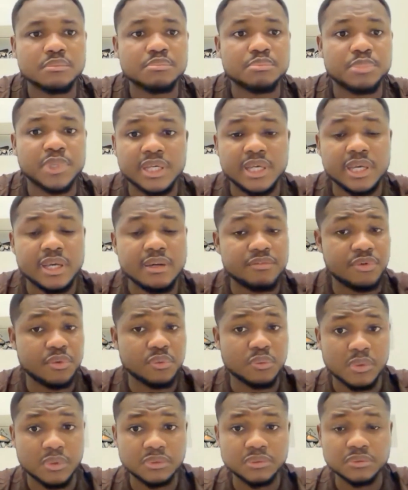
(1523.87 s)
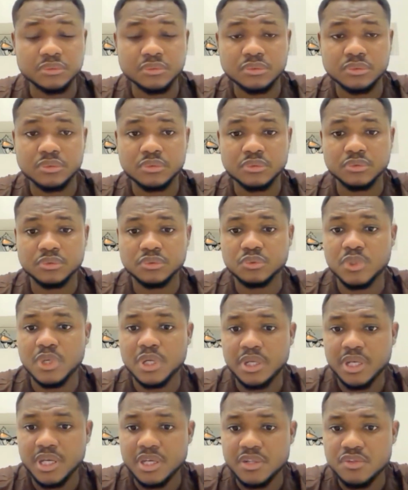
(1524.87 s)
beg everyone who are
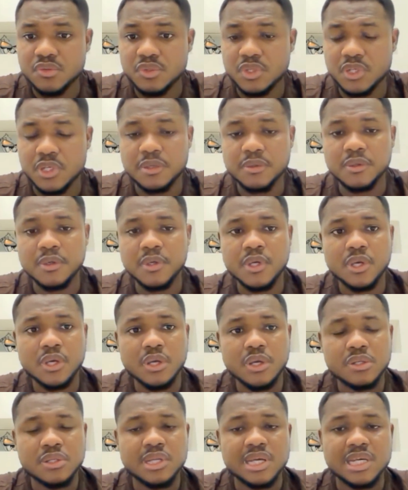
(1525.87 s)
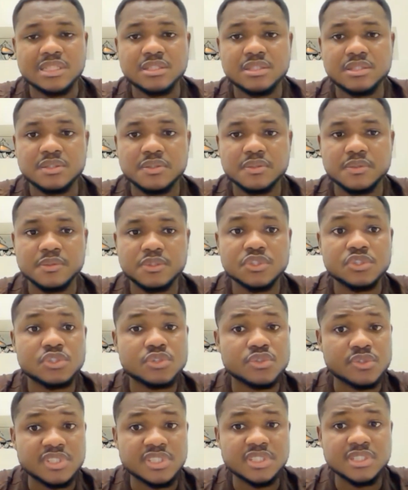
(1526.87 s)
here today that you
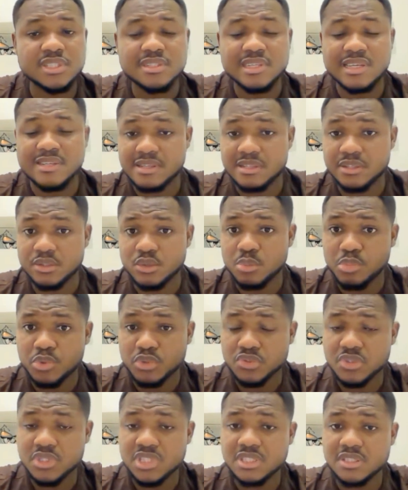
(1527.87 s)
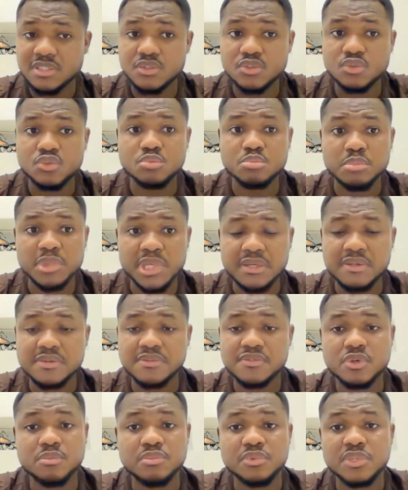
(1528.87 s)
should see this as an opportunity to make
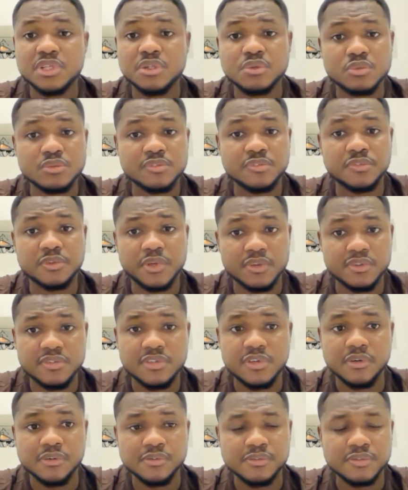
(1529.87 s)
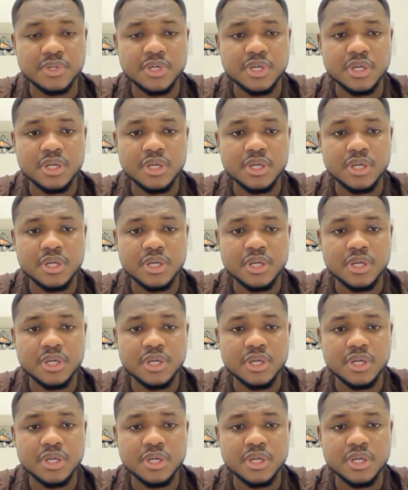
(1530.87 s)
something good for yourself.